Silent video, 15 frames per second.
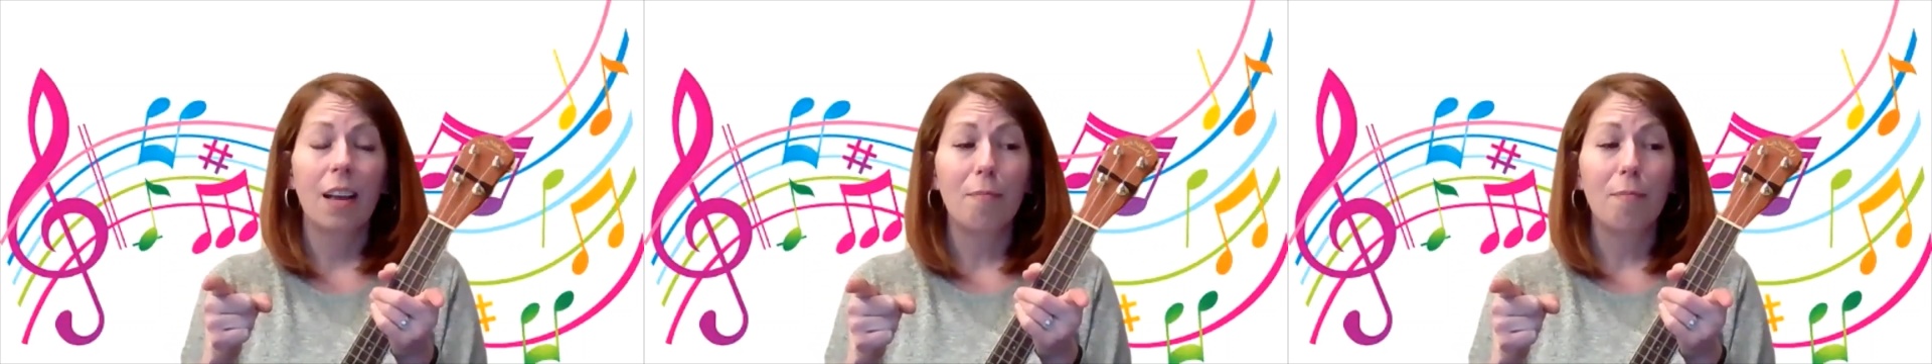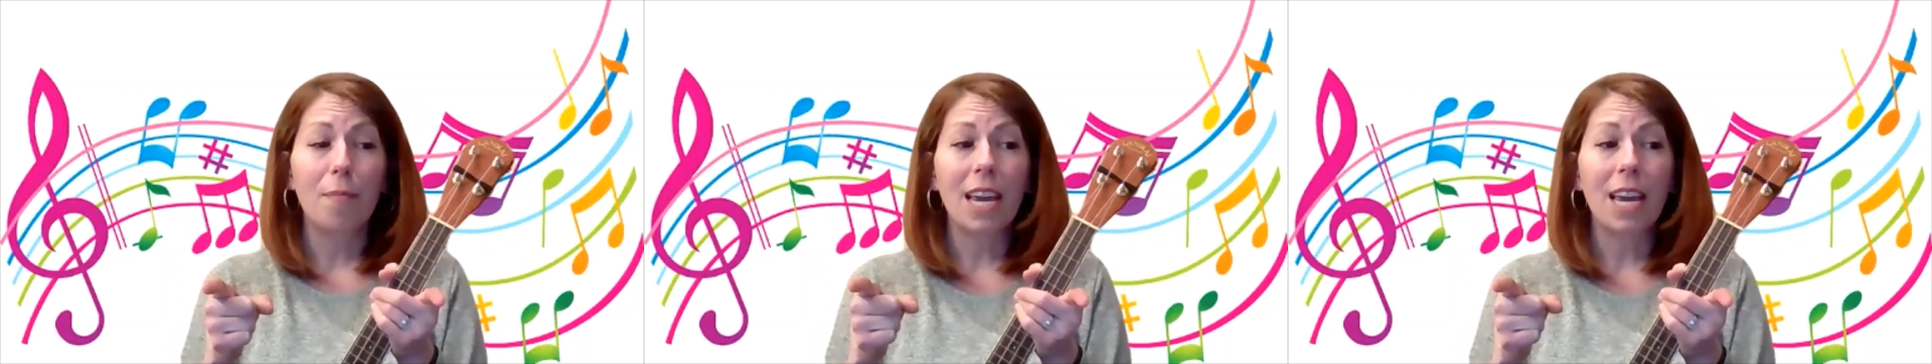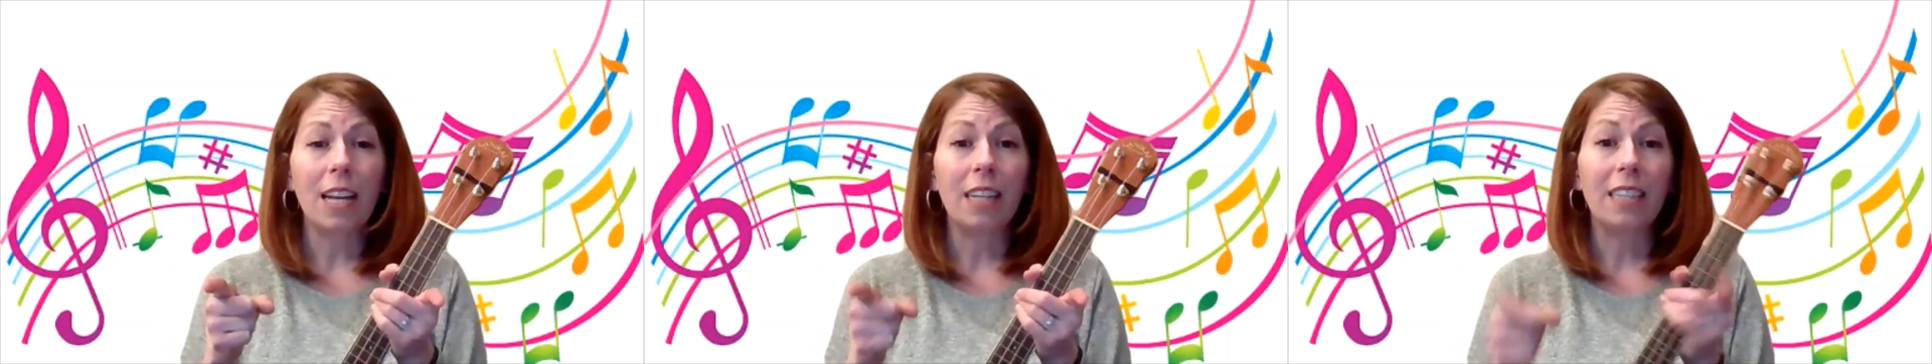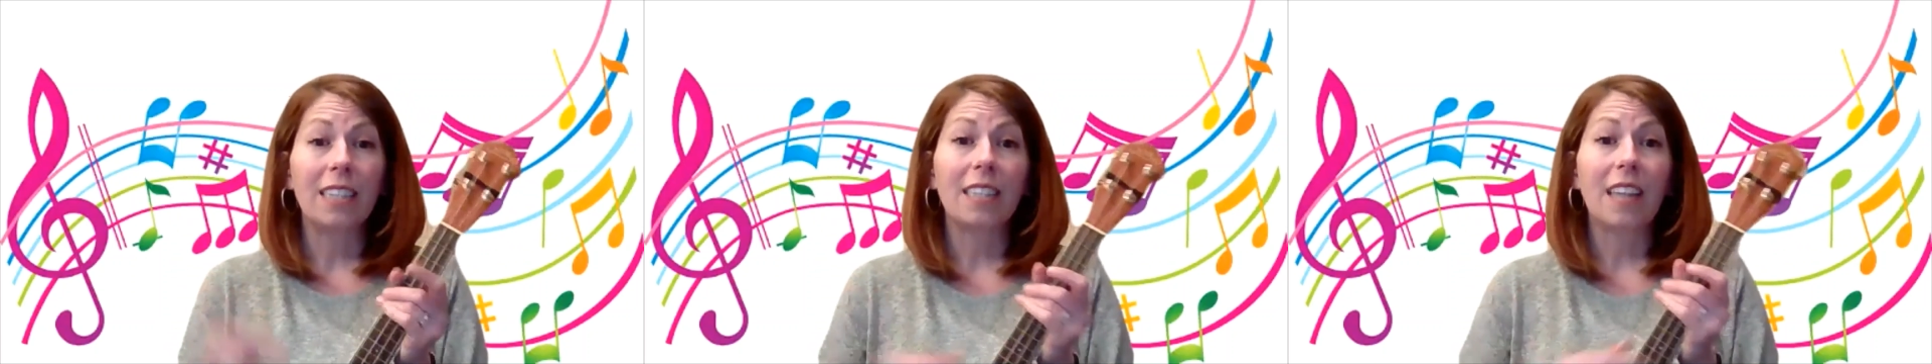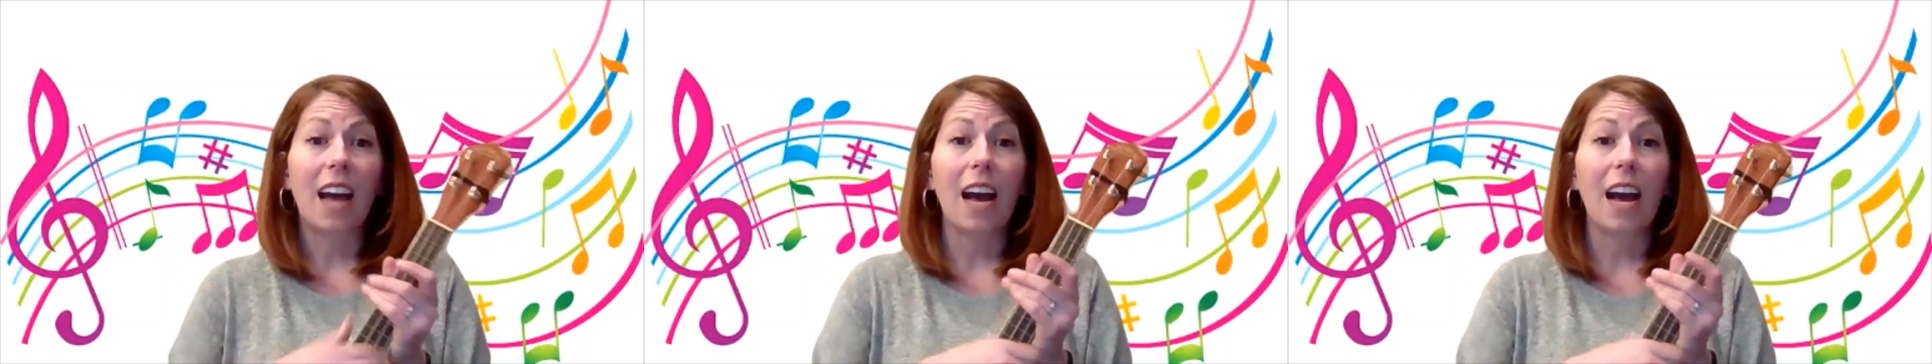means
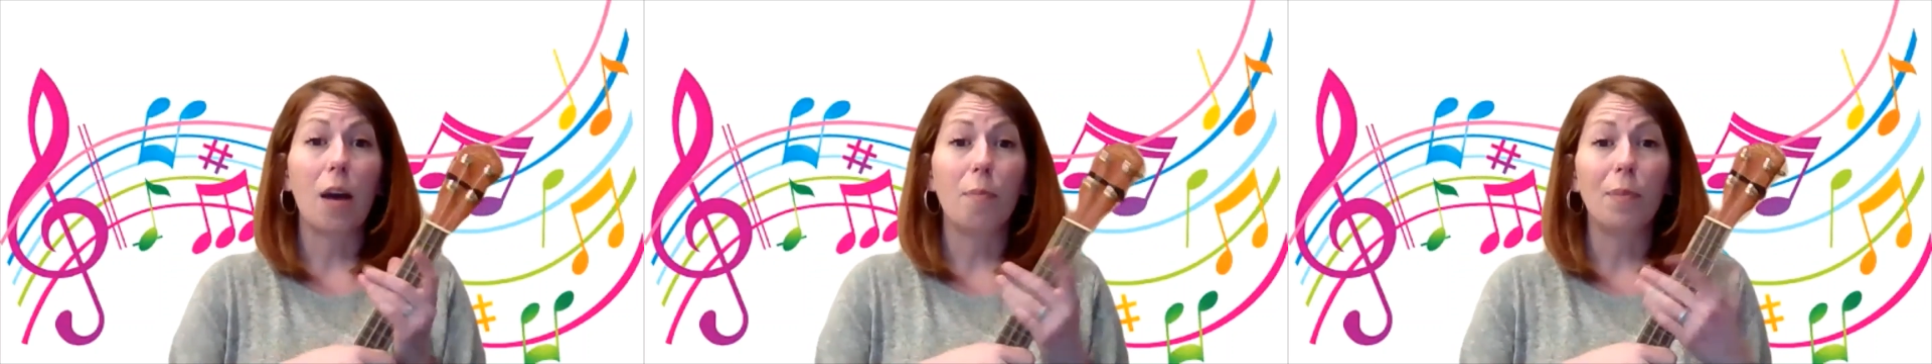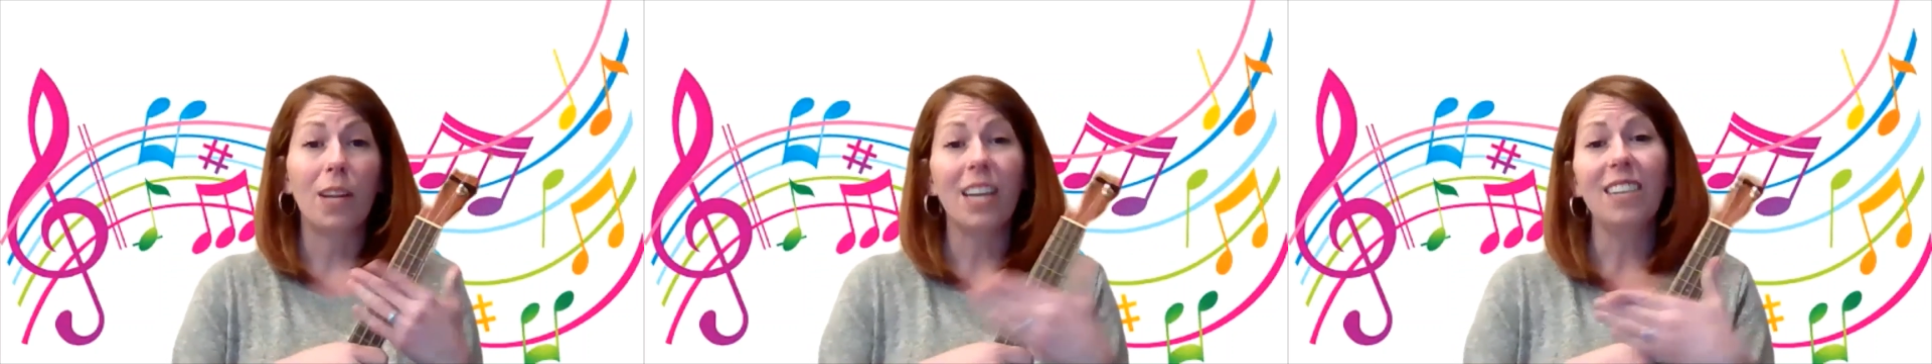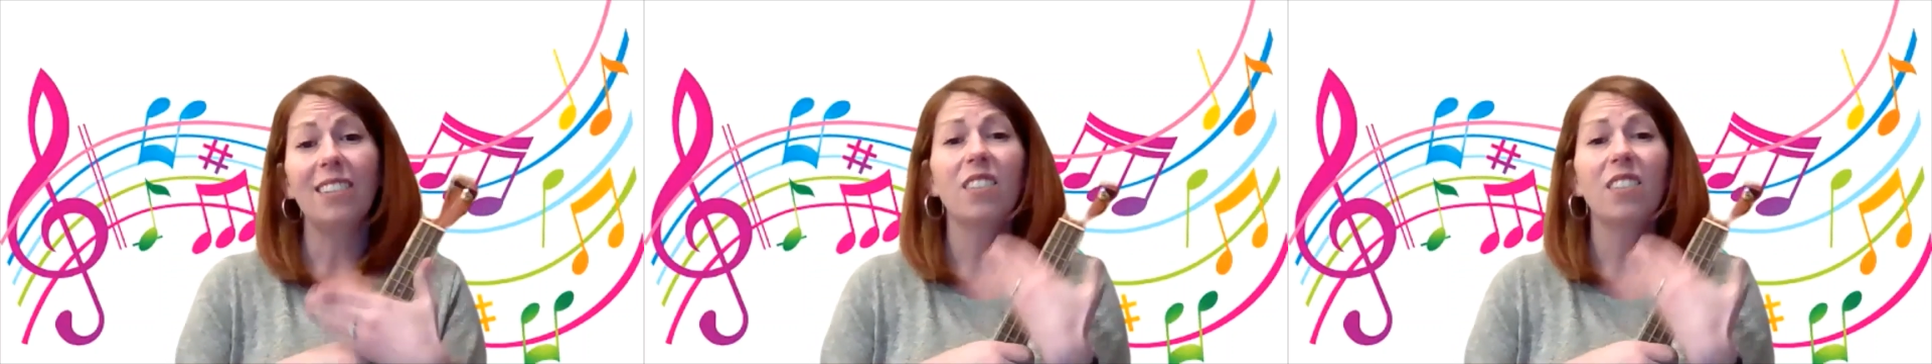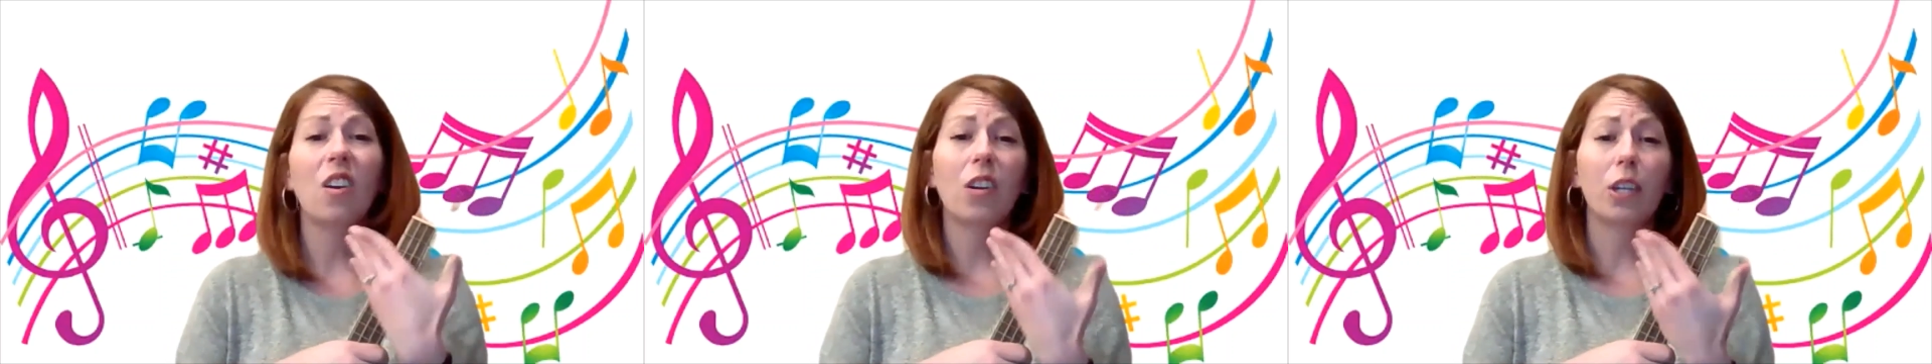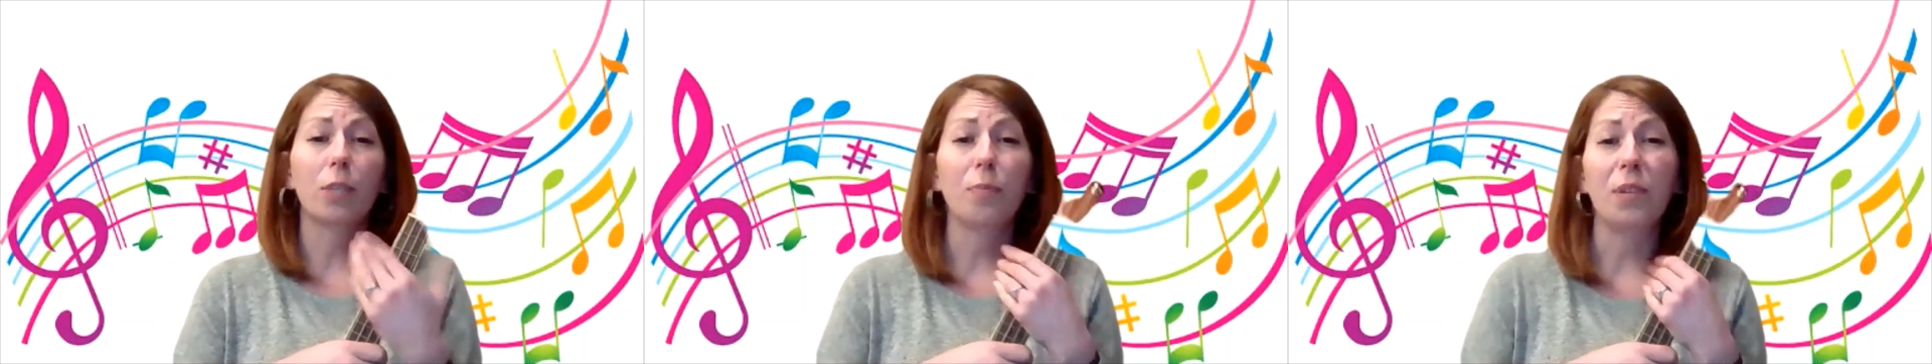that a place does
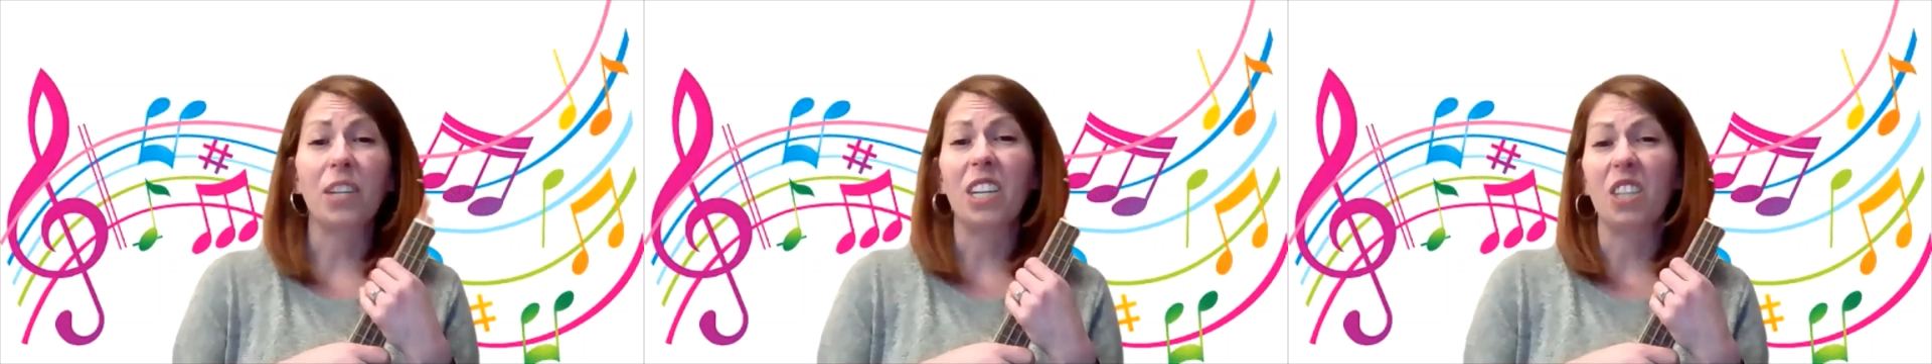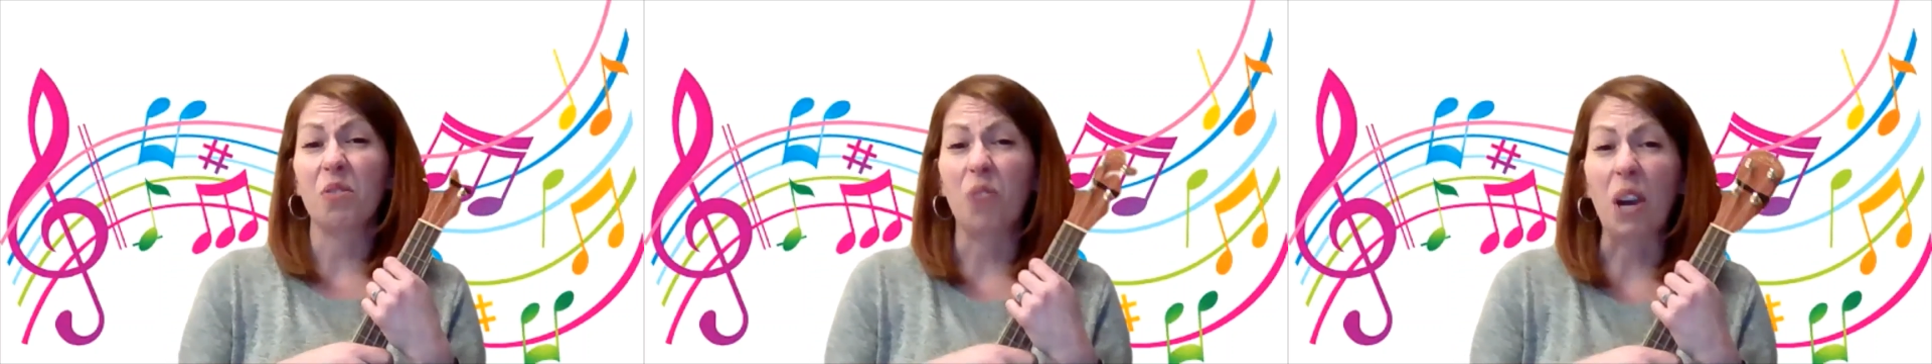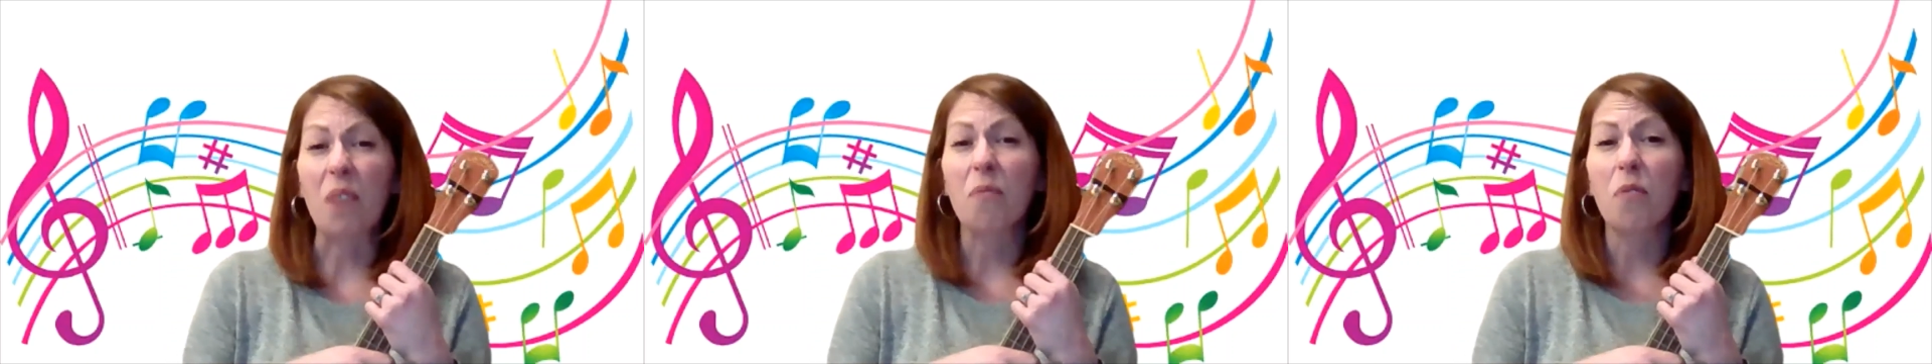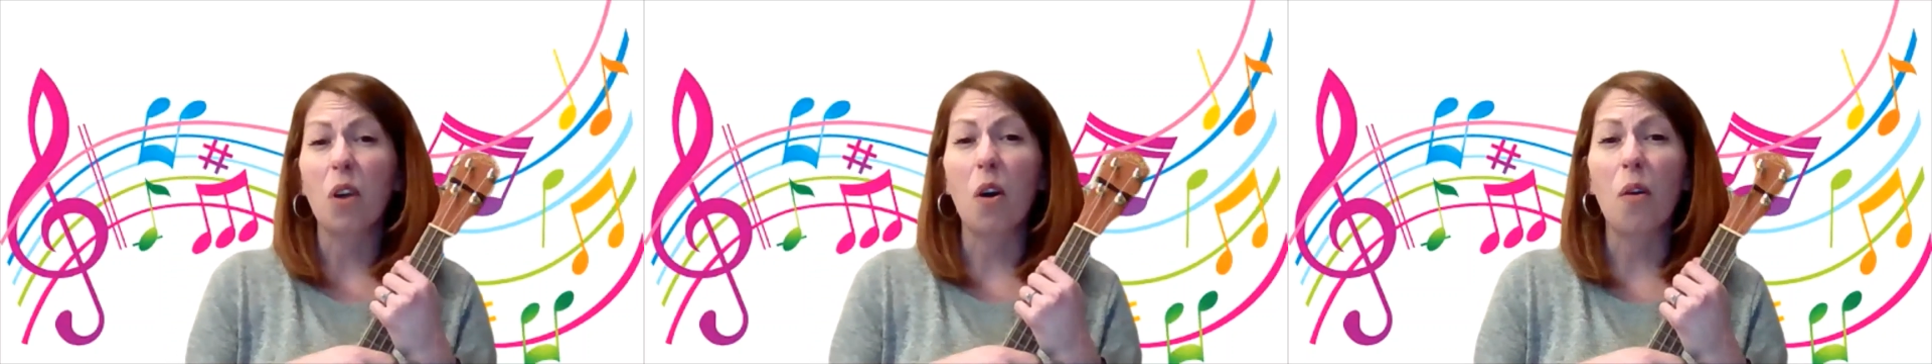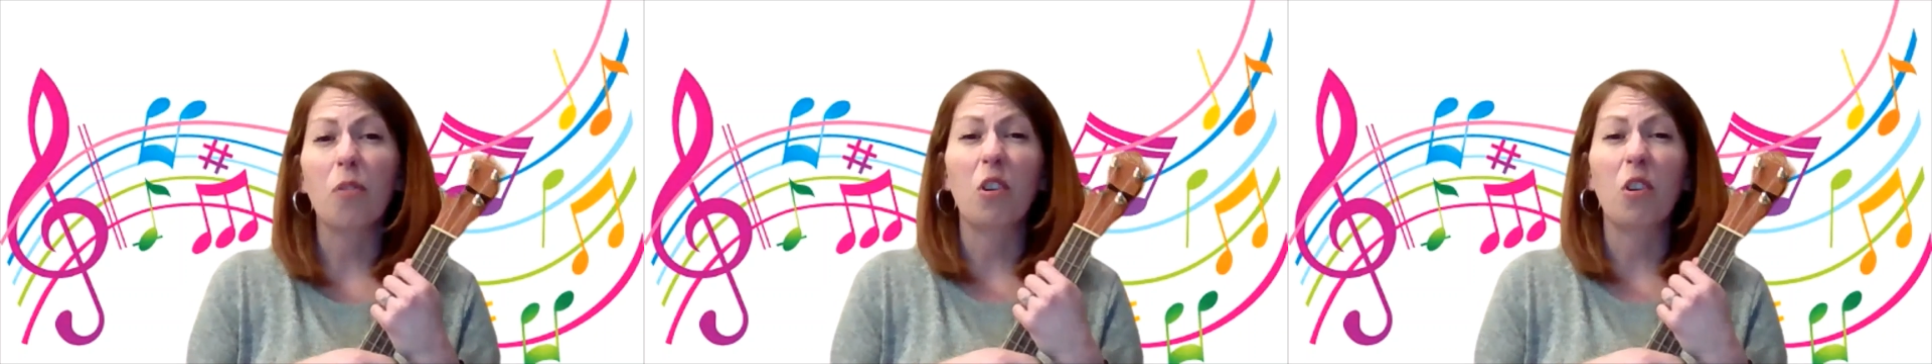not experience rainfall